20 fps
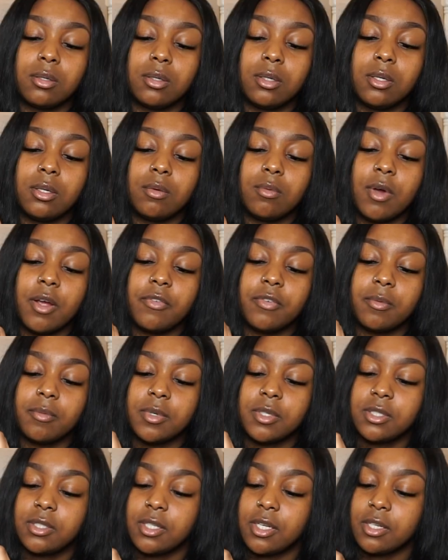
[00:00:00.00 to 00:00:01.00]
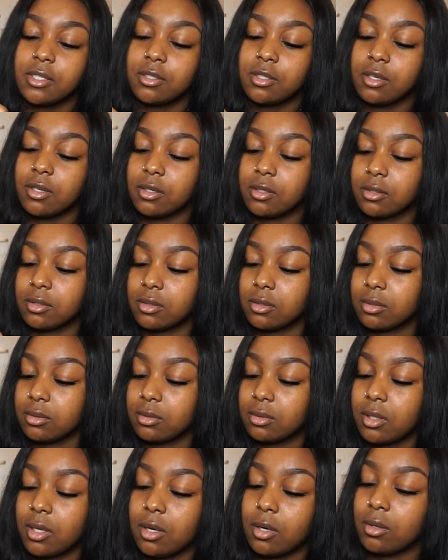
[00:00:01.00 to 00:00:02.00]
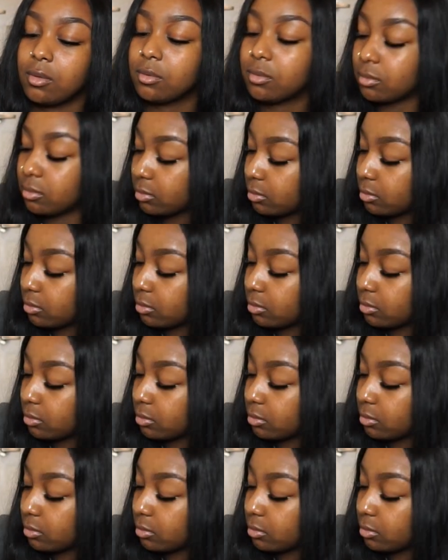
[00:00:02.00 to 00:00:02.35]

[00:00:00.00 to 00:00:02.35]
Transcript: Get away from the scissors. No.